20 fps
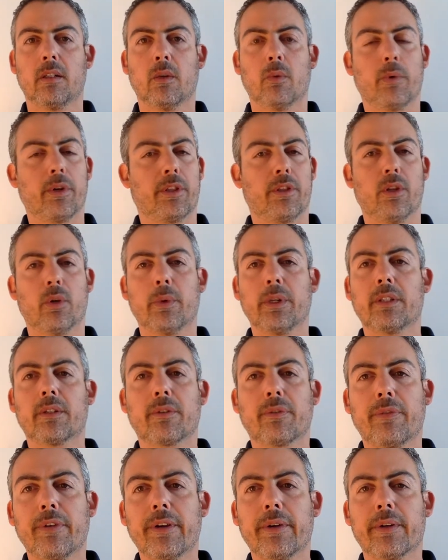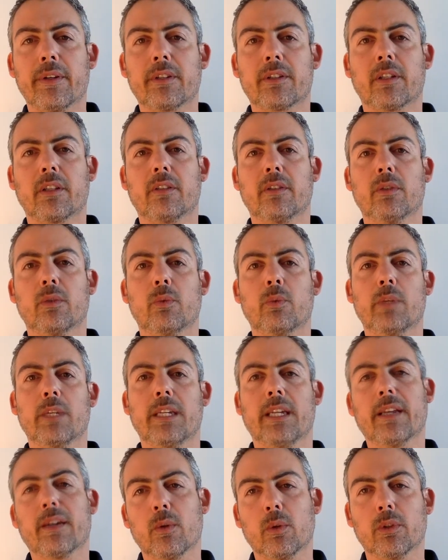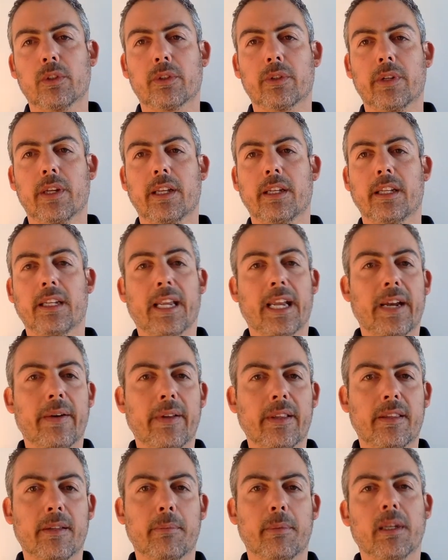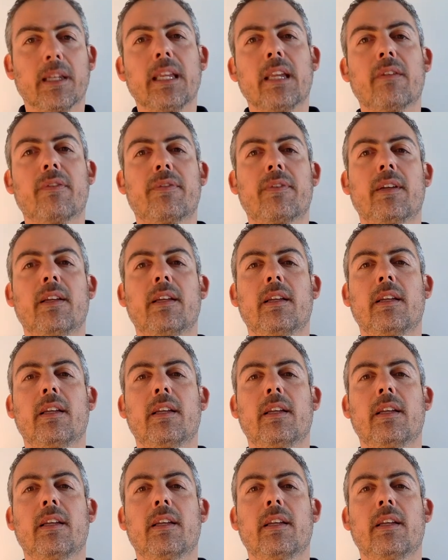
with no interference until we get older and inherit the belief